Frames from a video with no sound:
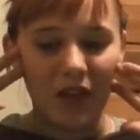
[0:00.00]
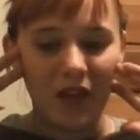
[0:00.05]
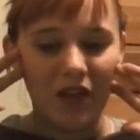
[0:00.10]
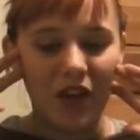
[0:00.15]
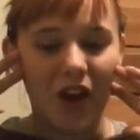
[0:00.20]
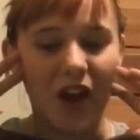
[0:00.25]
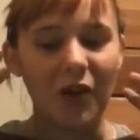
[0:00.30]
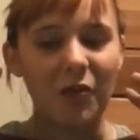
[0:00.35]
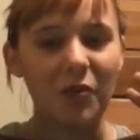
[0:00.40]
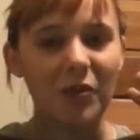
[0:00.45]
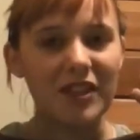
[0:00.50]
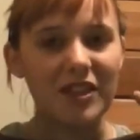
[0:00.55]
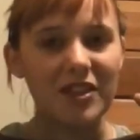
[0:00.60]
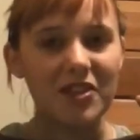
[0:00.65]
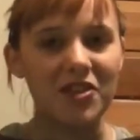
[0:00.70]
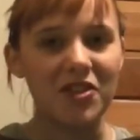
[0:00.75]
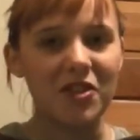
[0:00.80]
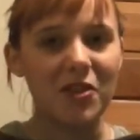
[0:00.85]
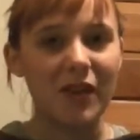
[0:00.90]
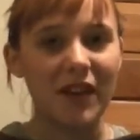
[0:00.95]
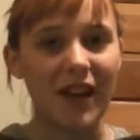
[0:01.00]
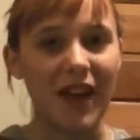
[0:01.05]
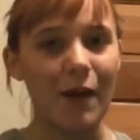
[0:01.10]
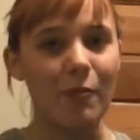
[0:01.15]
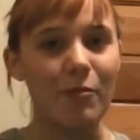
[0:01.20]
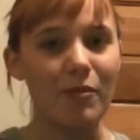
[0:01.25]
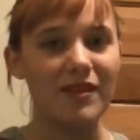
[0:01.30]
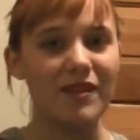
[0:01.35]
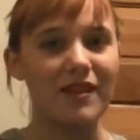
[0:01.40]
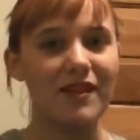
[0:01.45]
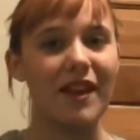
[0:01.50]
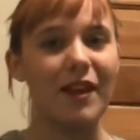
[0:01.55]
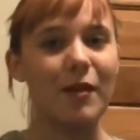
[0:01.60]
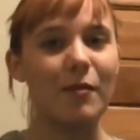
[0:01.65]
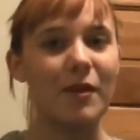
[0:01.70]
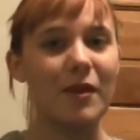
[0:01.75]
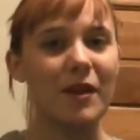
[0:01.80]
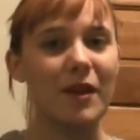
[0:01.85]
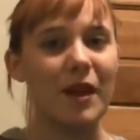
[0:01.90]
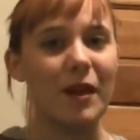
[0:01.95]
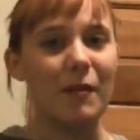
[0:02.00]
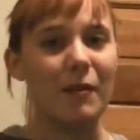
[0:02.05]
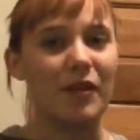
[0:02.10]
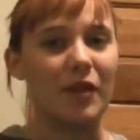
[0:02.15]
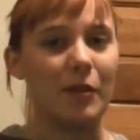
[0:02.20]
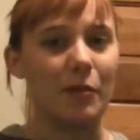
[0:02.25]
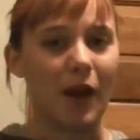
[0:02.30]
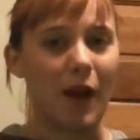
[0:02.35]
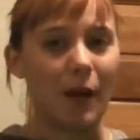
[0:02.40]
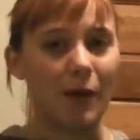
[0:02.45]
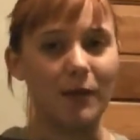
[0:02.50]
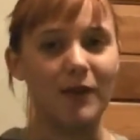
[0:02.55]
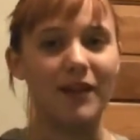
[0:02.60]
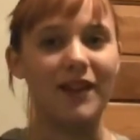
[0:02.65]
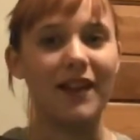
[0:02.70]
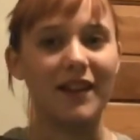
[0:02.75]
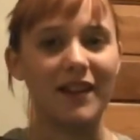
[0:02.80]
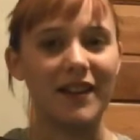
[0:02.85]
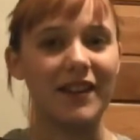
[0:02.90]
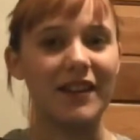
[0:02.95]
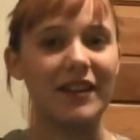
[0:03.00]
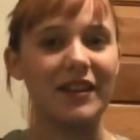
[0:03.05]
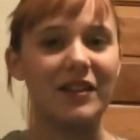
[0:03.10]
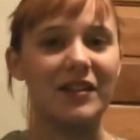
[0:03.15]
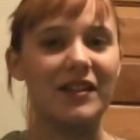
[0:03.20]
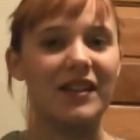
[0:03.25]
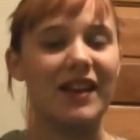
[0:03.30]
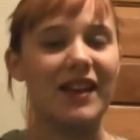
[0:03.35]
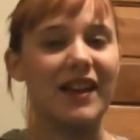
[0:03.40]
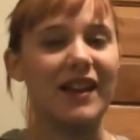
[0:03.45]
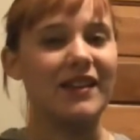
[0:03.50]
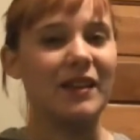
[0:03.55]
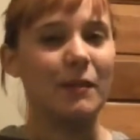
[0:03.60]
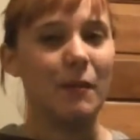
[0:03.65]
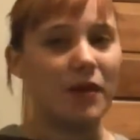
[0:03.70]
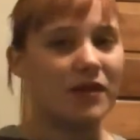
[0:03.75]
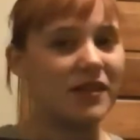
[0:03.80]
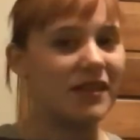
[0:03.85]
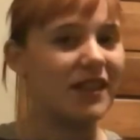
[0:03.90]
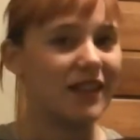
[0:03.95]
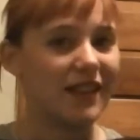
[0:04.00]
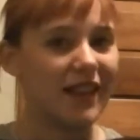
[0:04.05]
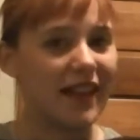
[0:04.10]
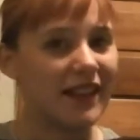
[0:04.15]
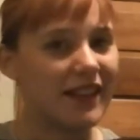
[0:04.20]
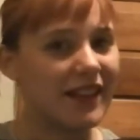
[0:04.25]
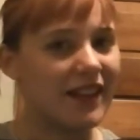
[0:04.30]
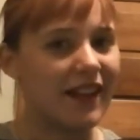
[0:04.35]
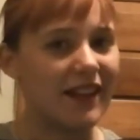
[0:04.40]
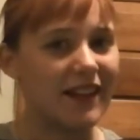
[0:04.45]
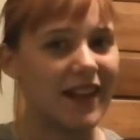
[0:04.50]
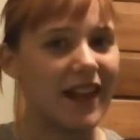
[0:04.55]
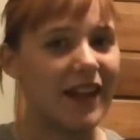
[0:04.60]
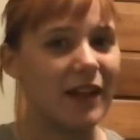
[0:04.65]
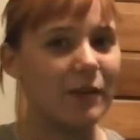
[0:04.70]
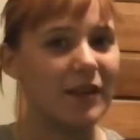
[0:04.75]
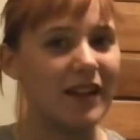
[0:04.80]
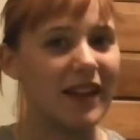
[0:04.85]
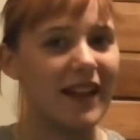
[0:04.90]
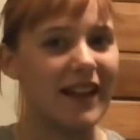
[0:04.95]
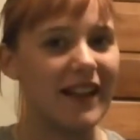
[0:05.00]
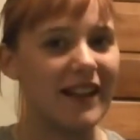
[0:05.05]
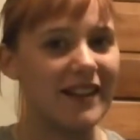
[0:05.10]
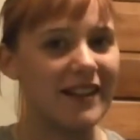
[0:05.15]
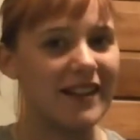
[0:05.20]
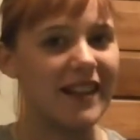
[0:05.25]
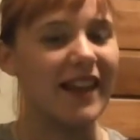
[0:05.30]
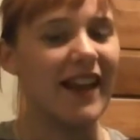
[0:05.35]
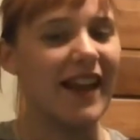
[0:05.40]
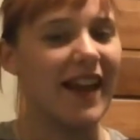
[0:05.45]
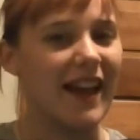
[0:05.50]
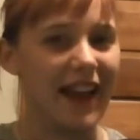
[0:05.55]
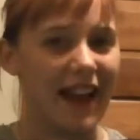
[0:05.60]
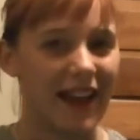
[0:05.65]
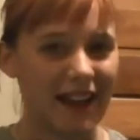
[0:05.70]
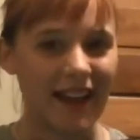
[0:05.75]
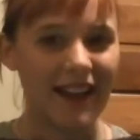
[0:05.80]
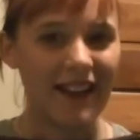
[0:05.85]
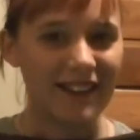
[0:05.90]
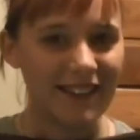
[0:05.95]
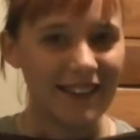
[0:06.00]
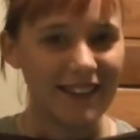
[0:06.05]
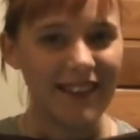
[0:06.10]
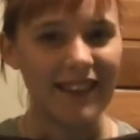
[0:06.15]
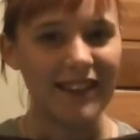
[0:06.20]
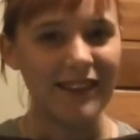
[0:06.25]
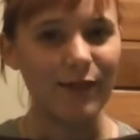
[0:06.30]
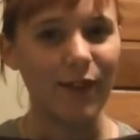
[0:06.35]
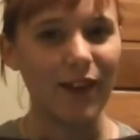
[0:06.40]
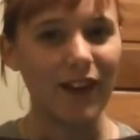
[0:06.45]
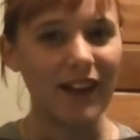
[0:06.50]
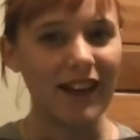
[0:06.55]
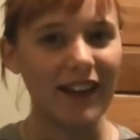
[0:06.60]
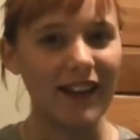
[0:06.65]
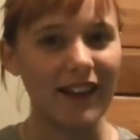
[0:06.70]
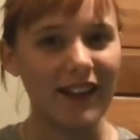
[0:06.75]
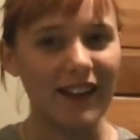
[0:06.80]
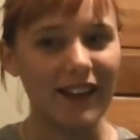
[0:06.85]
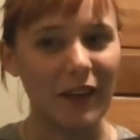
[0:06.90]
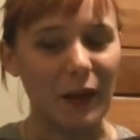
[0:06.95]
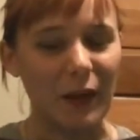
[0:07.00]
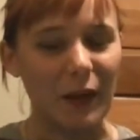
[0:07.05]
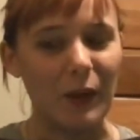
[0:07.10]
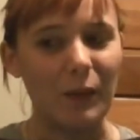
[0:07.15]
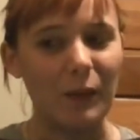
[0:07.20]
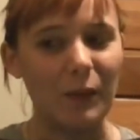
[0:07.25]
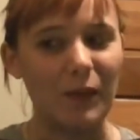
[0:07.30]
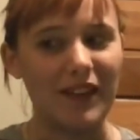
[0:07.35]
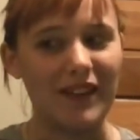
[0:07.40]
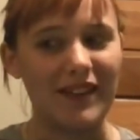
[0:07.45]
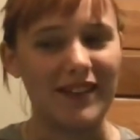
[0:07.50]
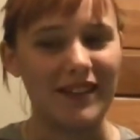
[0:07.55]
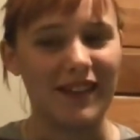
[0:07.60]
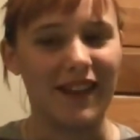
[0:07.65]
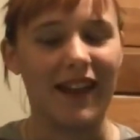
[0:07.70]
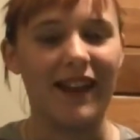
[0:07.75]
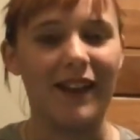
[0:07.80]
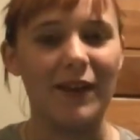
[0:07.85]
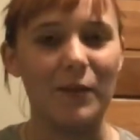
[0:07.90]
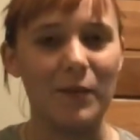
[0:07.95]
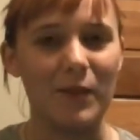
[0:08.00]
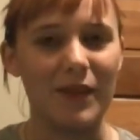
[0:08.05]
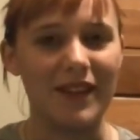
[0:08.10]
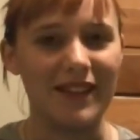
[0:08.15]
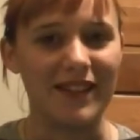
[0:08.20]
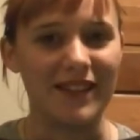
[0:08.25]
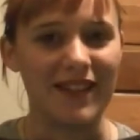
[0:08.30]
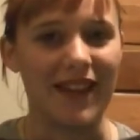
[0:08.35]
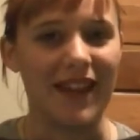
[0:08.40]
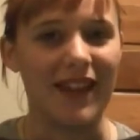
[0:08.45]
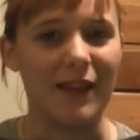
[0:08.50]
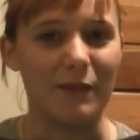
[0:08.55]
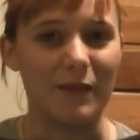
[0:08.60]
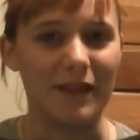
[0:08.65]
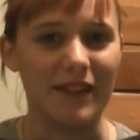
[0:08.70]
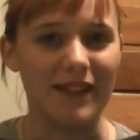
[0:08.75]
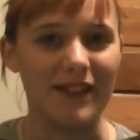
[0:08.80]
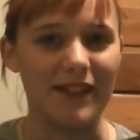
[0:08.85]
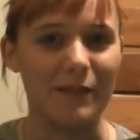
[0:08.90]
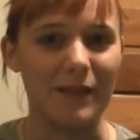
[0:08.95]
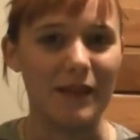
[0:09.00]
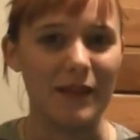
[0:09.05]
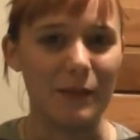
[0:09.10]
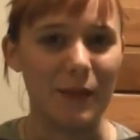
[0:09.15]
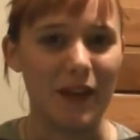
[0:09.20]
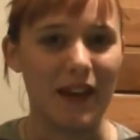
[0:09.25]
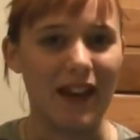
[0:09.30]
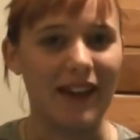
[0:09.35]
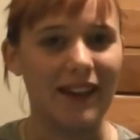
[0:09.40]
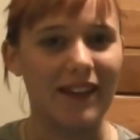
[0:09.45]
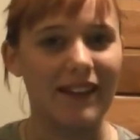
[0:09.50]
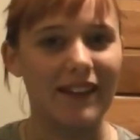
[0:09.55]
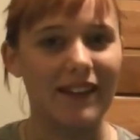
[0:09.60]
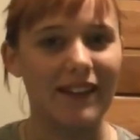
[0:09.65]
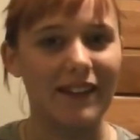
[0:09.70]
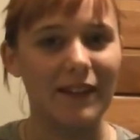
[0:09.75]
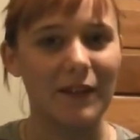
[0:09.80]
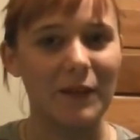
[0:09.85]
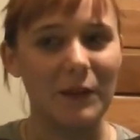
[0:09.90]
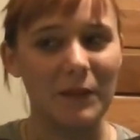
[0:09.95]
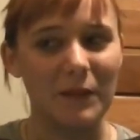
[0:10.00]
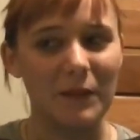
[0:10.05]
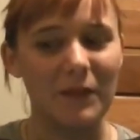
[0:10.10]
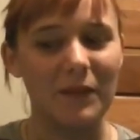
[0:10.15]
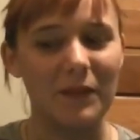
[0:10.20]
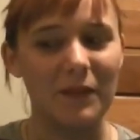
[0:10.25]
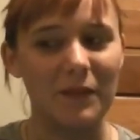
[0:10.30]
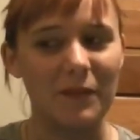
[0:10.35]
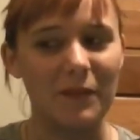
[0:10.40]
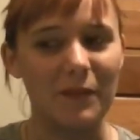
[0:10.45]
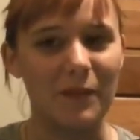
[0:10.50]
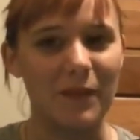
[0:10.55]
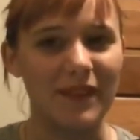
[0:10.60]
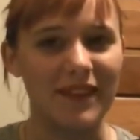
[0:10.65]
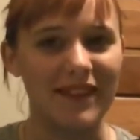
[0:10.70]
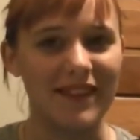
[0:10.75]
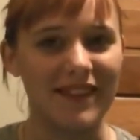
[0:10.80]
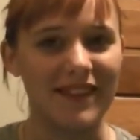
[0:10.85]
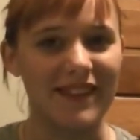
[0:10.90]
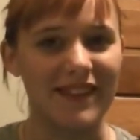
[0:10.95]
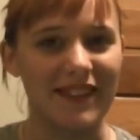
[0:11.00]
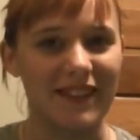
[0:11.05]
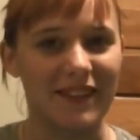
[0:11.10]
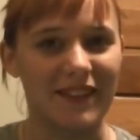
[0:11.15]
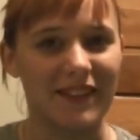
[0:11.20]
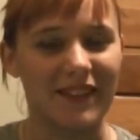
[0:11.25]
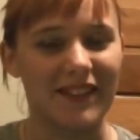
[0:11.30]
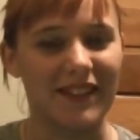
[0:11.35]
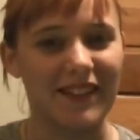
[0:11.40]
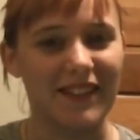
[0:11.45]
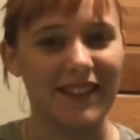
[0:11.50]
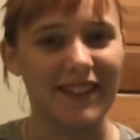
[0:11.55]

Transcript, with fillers: not really sure what happened to them. But they probably got killed. They most likely got cannibalized, and I kind of think that's funny, but it's not because cannibalism is bad. But still